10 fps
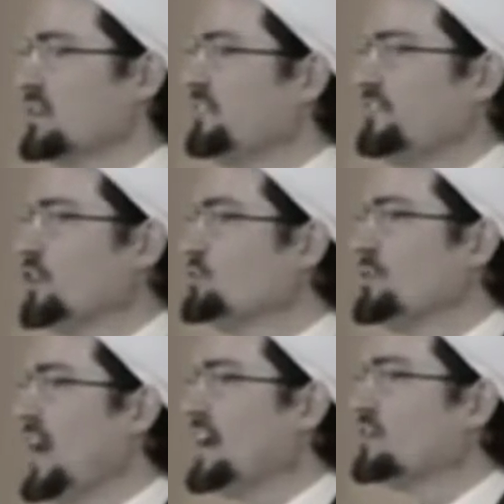They're filled
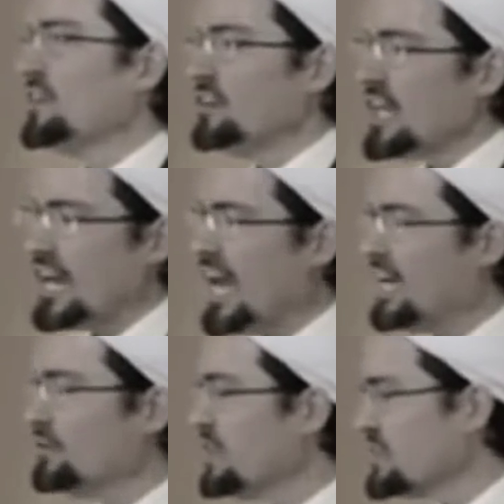with anger. They'll get
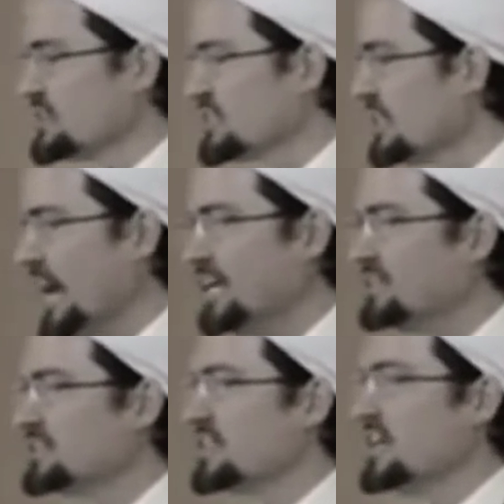angry at the
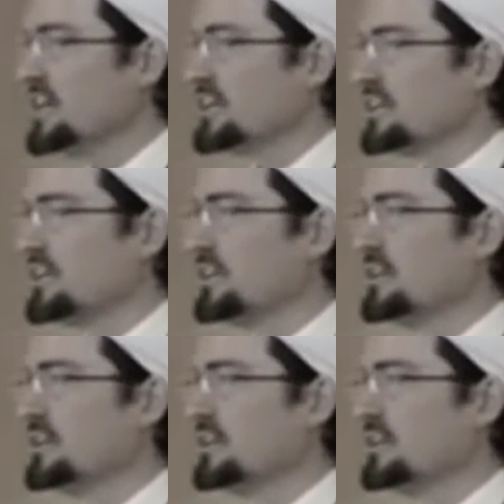slightest thing.